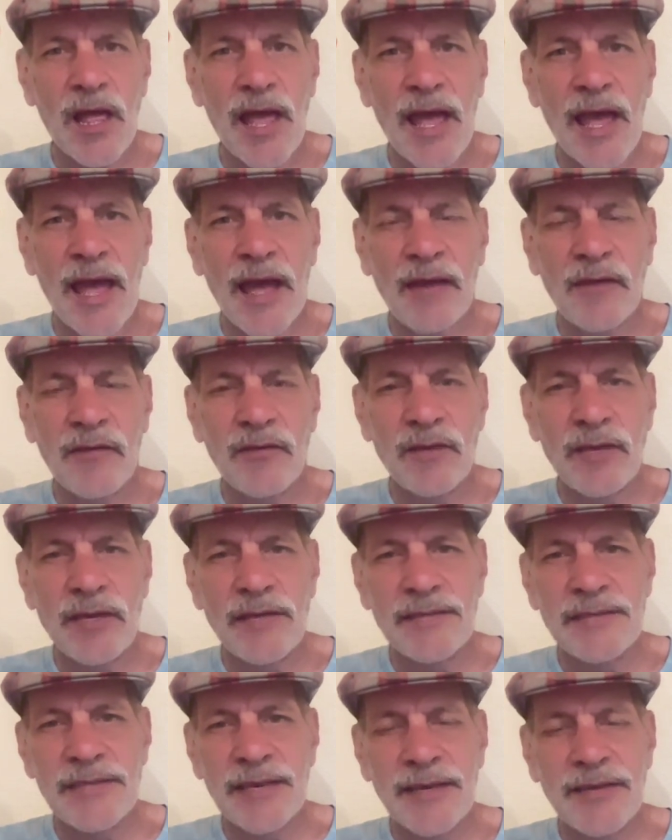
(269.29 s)
And
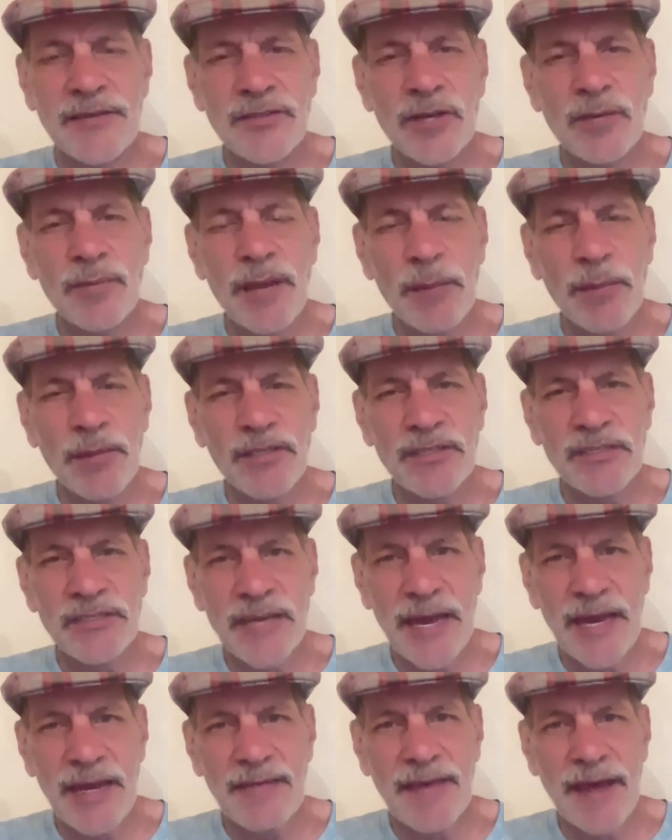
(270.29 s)
he's he's going to be able to
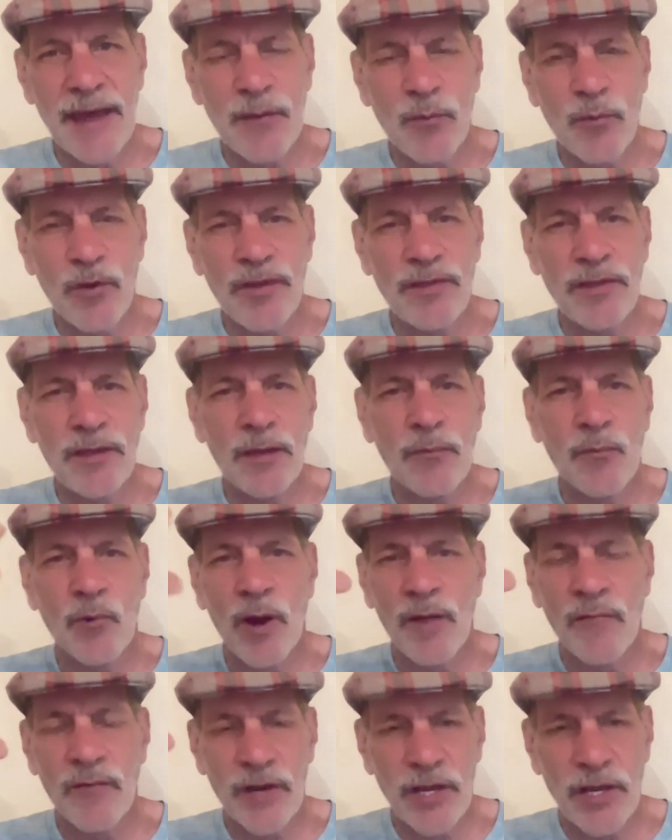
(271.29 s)
take that with him
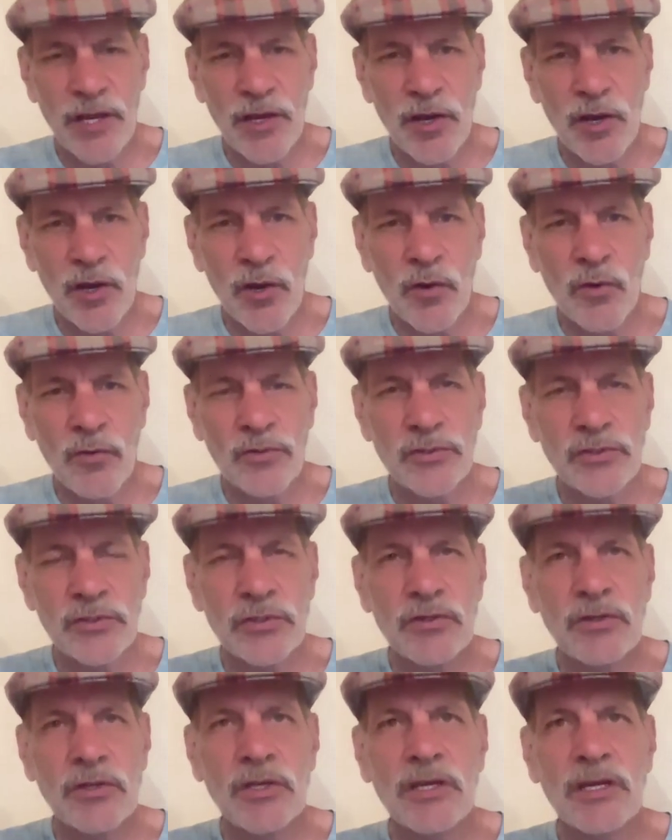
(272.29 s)
wherever he
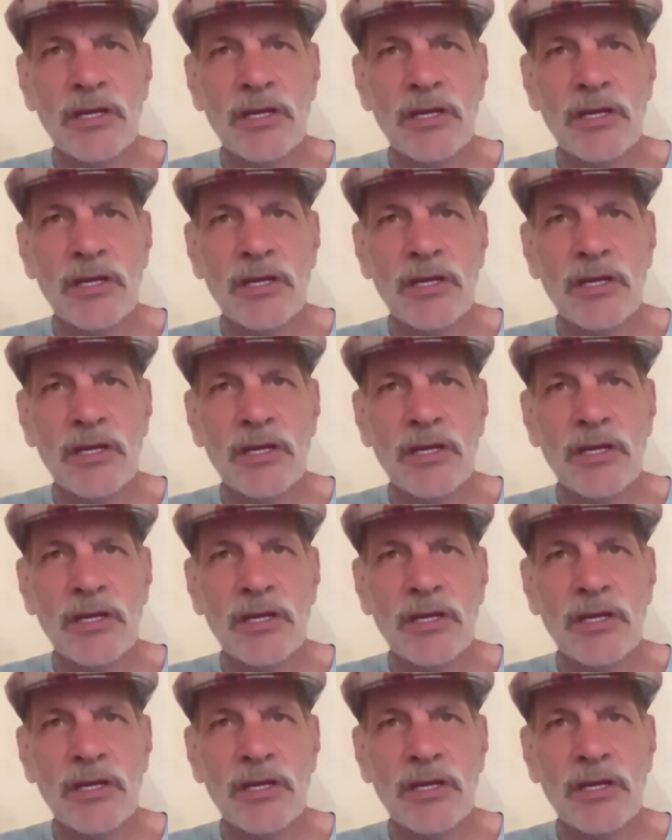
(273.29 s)
goes.